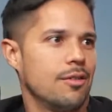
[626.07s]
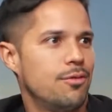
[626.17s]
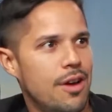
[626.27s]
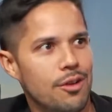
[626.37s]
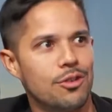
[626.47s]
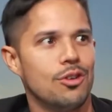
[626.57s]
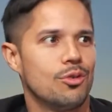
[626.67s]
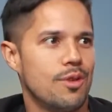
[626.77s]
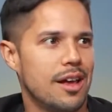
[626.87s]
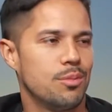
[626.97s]
find
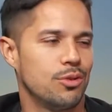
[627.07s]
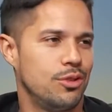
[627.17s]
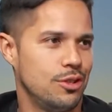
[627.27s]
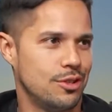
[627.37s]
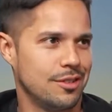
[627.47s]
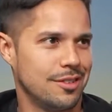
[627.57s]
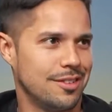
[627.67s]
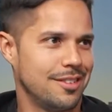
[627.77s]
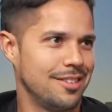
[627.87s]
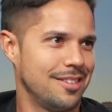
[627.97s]
your right position.
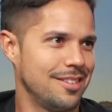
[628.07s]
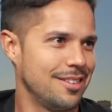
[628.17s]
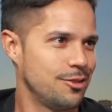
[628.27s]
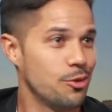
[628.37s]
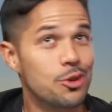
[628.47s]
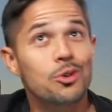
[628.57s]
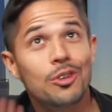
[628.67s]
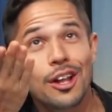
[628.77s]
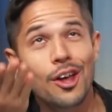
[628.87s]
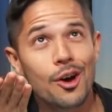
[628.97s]
So use
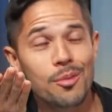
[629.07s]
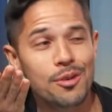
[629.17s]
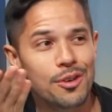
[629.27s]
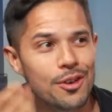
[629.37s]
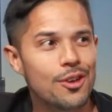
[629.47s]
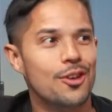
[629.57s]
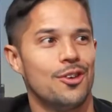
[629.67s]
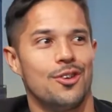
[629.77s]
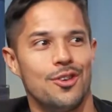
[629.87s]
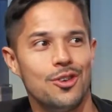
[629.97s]
the lob,
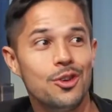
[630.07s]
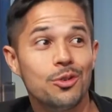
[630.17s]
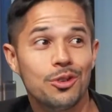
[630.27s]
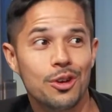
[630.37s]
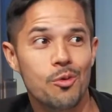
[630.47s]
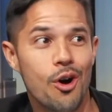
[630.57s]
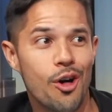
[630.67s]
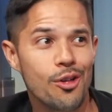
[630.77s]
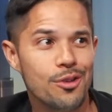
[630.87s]
use the wall,